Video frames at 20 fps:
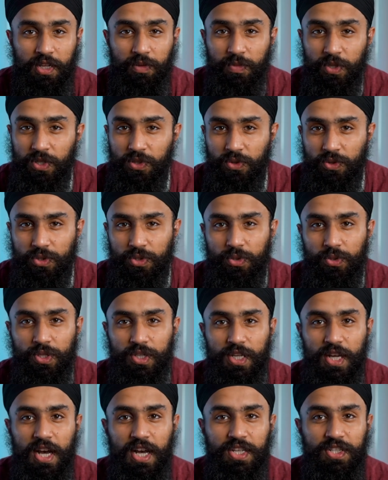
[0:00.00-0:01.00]
can be used to
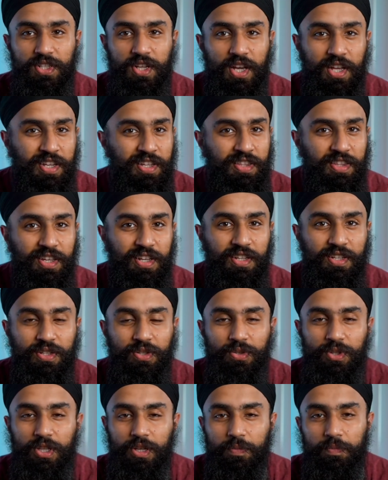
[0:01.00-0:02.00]
attach anything
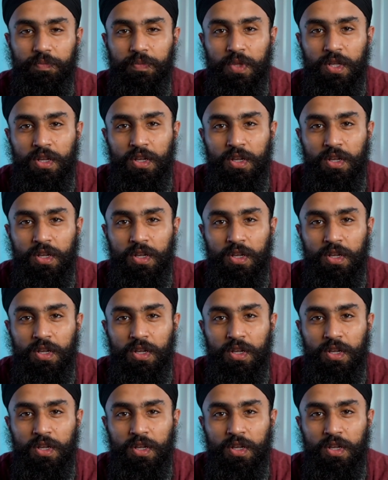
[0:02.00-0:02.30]
to them.